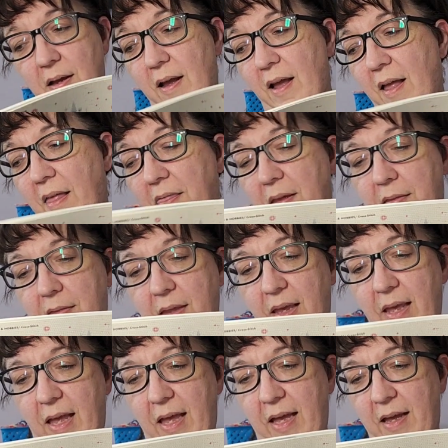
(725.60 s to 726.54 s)
and then they
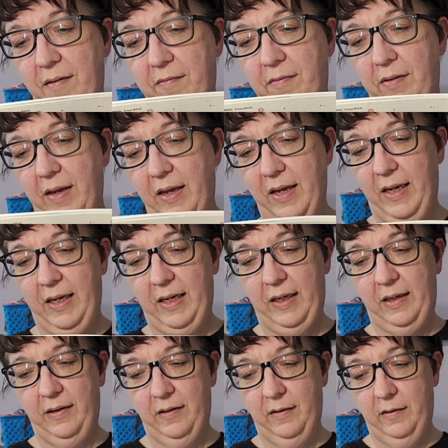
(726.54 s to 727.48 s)
have
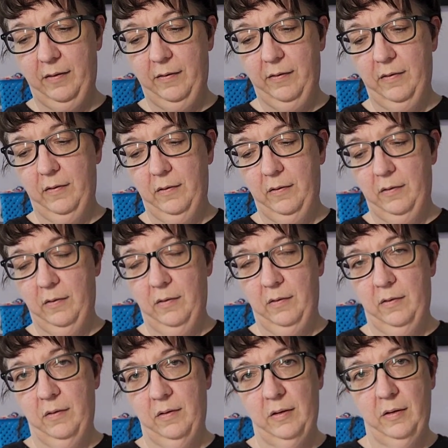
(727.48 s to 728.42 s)
a
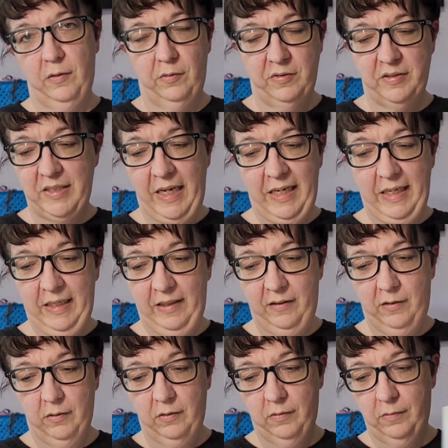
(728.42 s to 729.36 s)
little
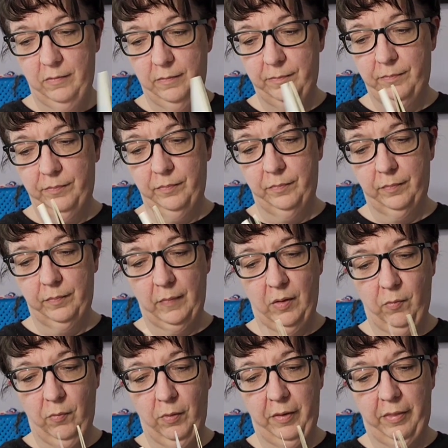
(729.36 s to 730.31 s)
saying
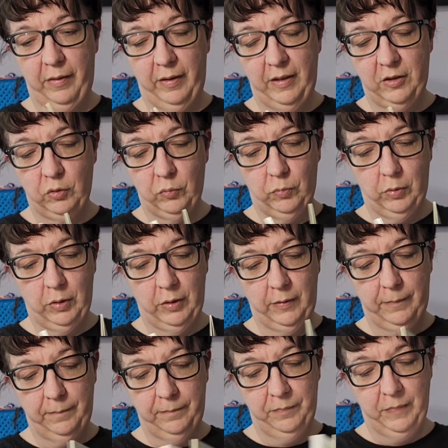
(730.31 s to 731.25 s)
with each one.
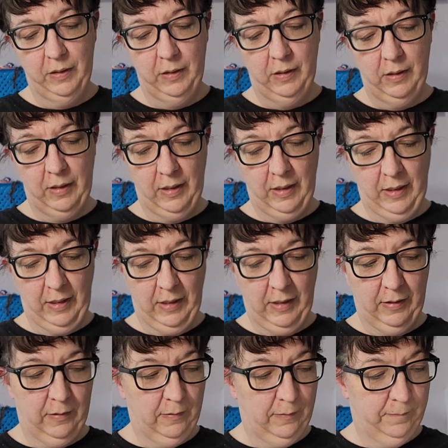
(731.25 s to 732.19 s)
And